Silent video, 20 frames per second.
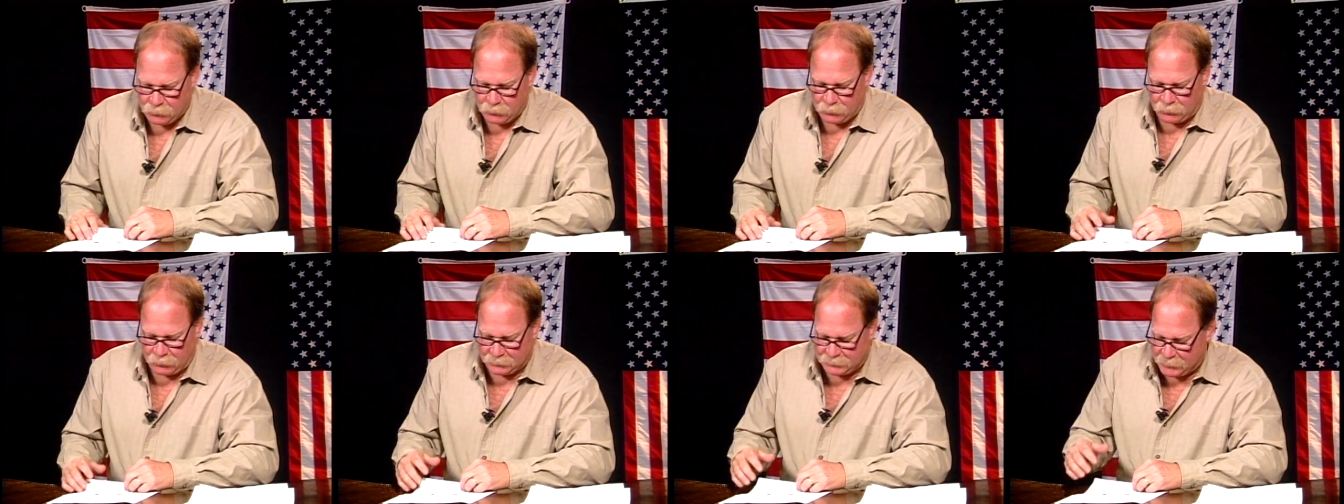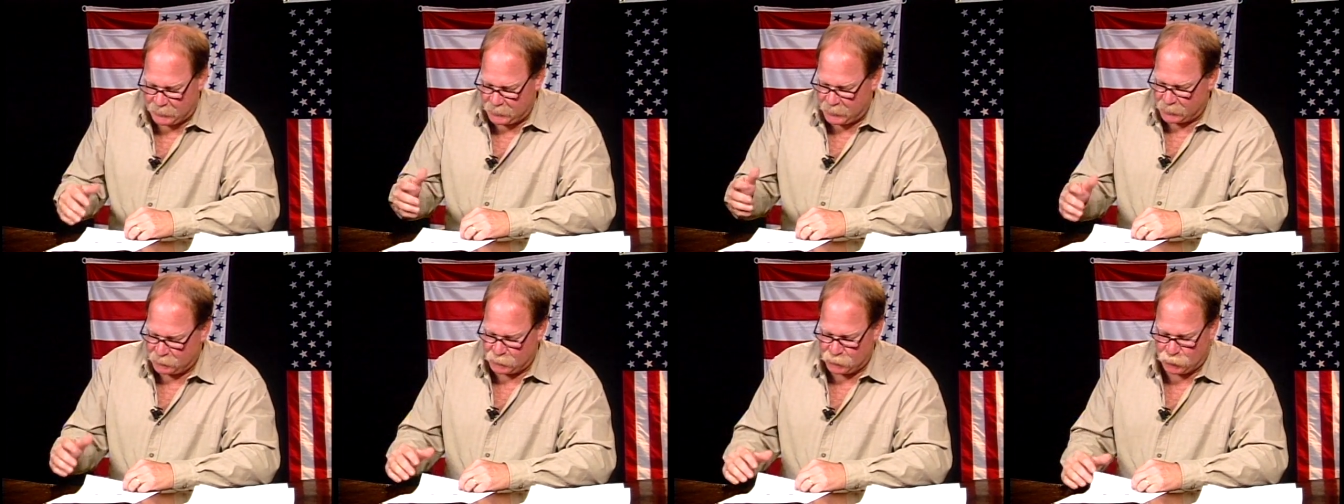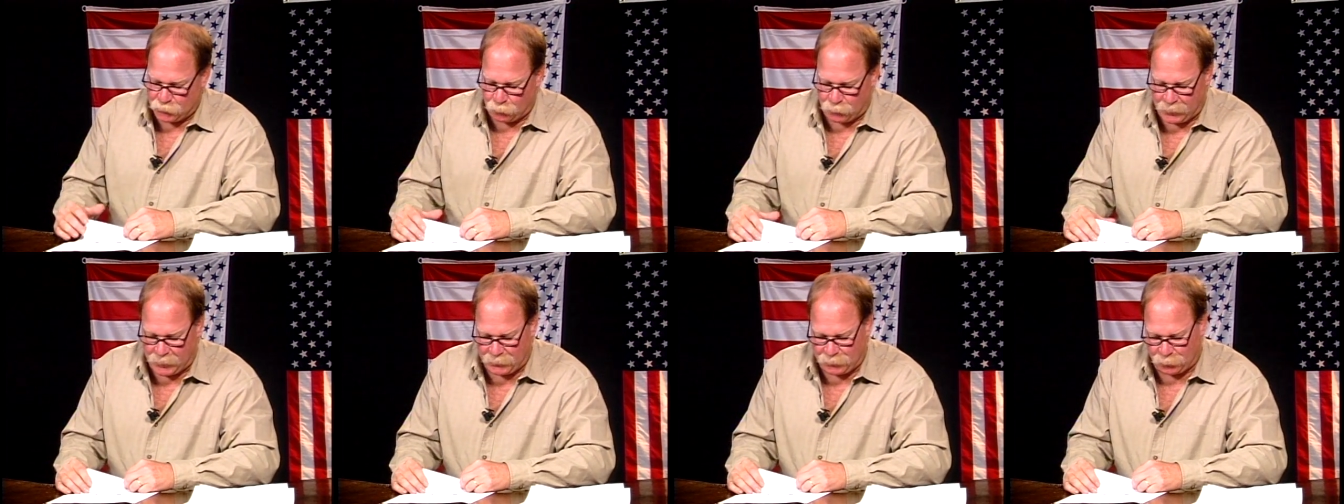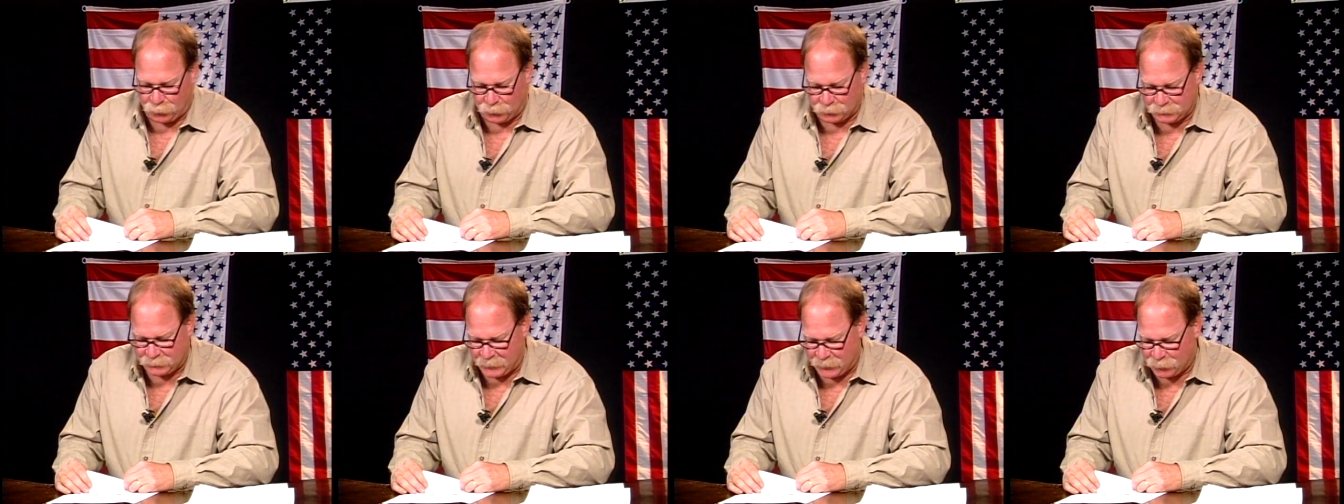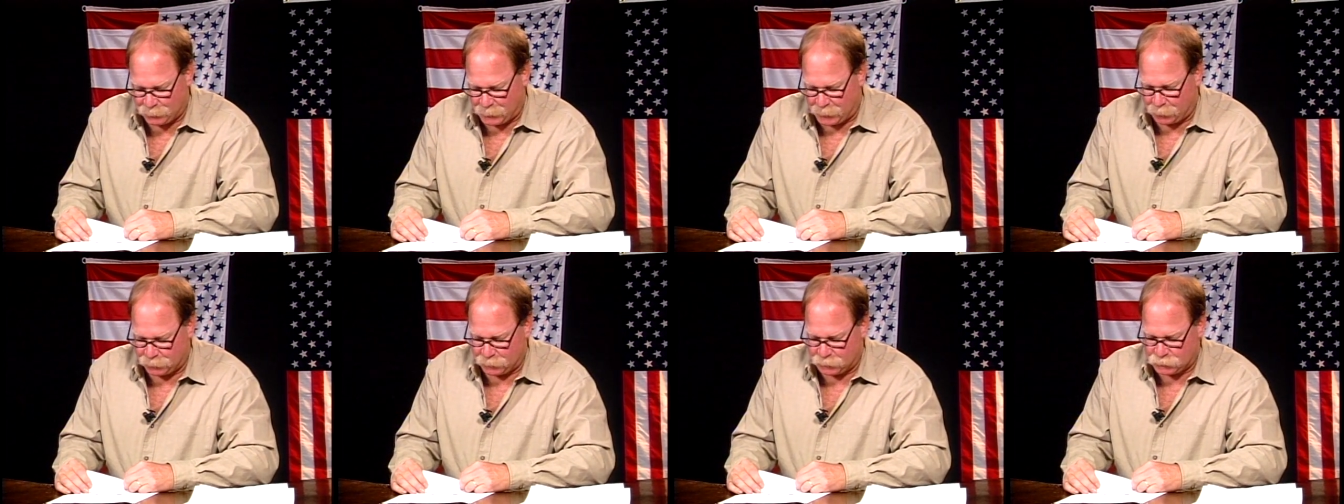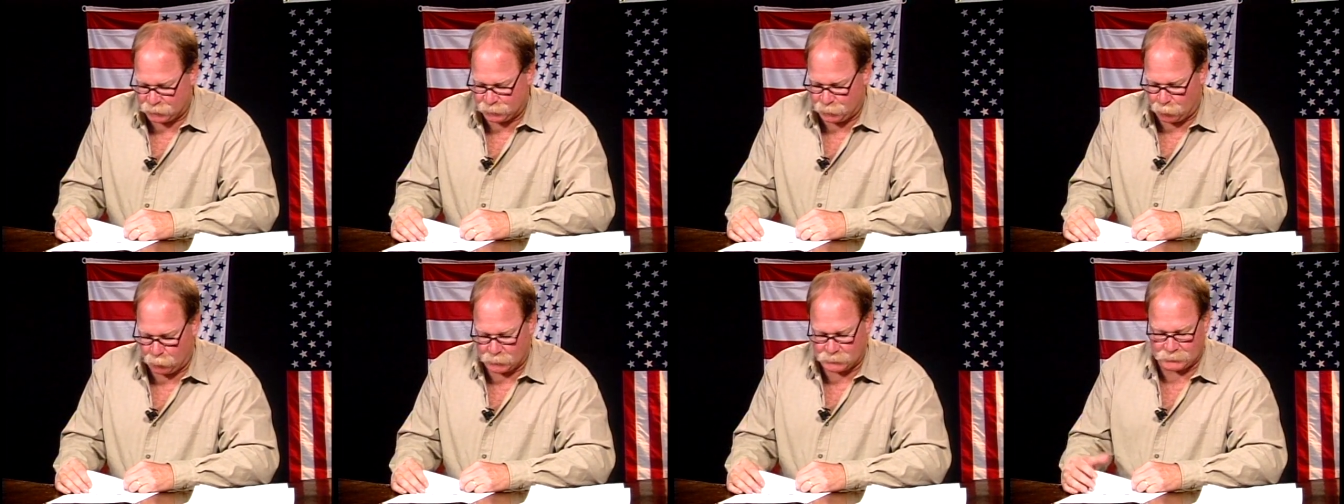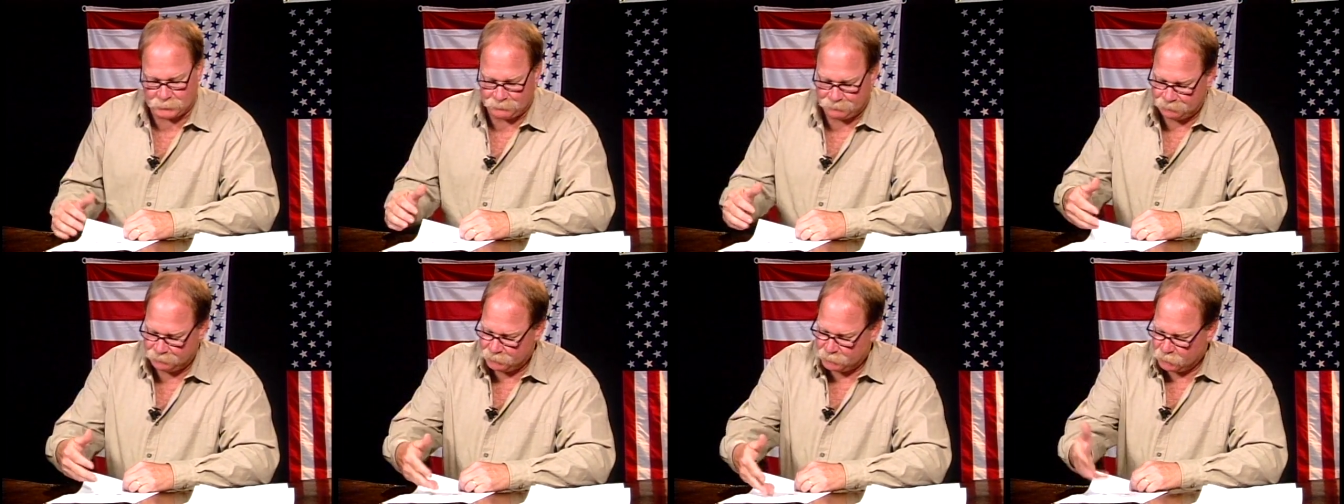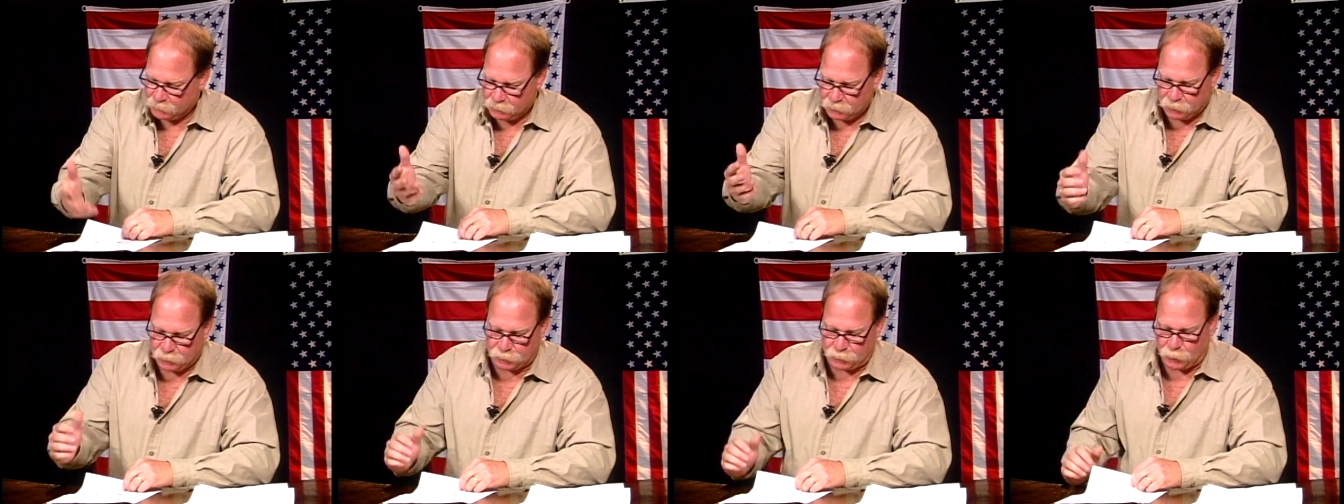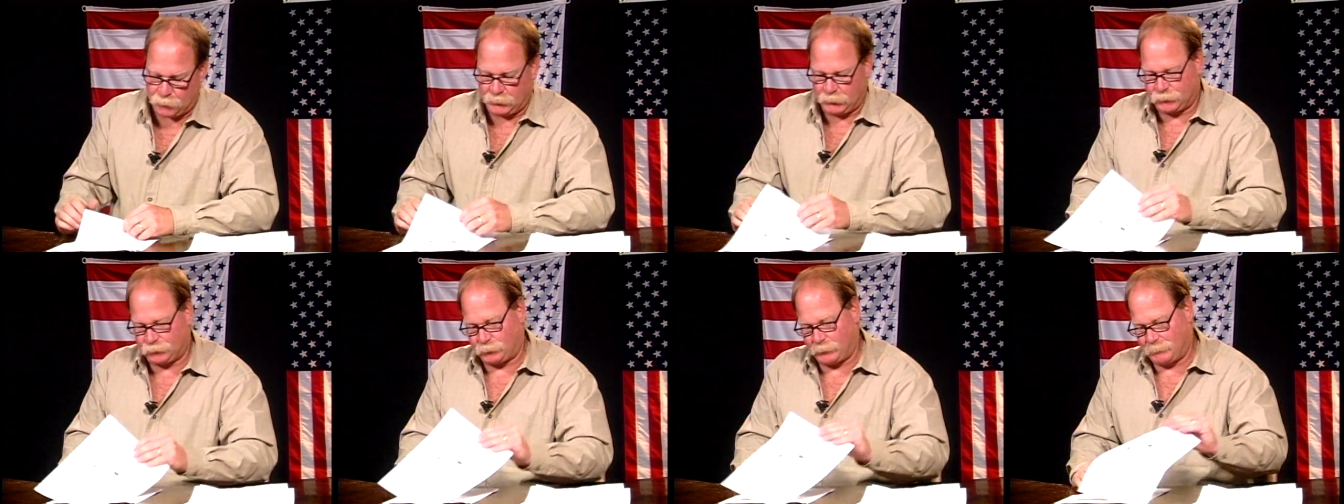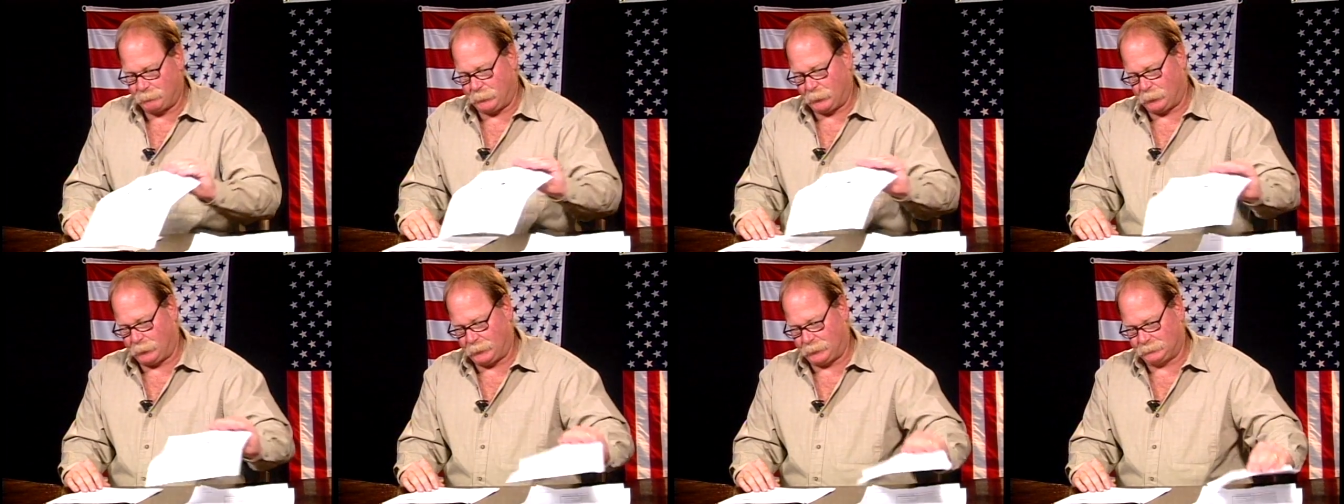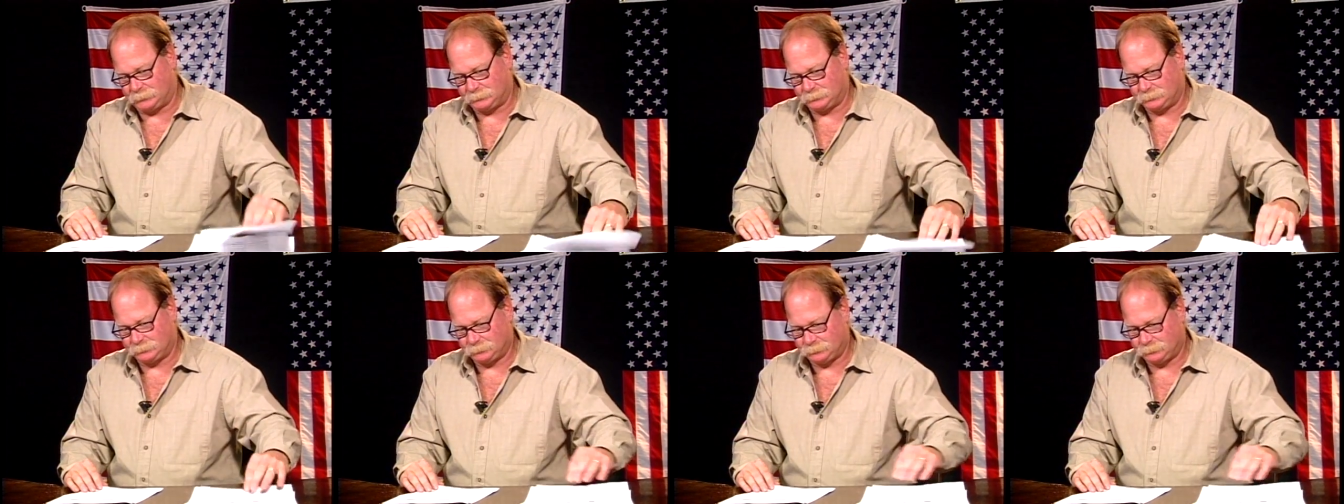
Again, I can go on all day about this, folks. $33 billion.